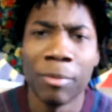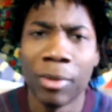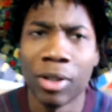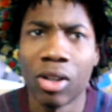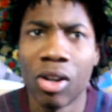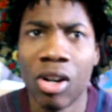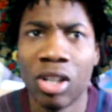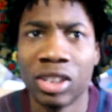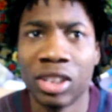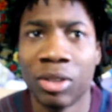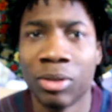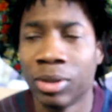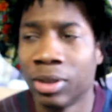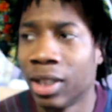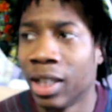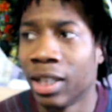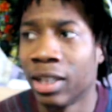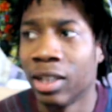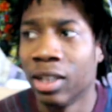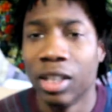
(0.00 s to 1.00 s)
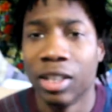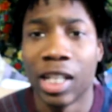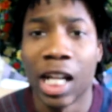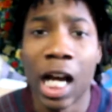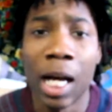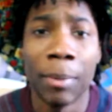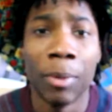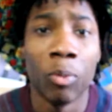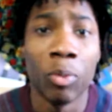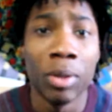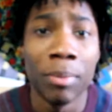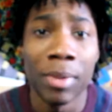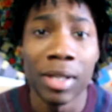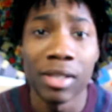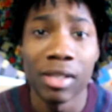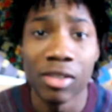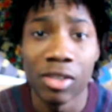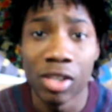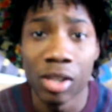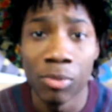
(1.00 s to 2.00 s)
to my cards? It was like, nah, but we
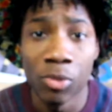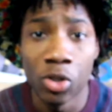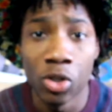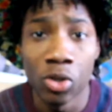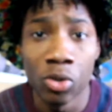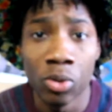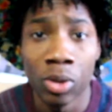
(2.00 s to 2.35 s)
missing some too.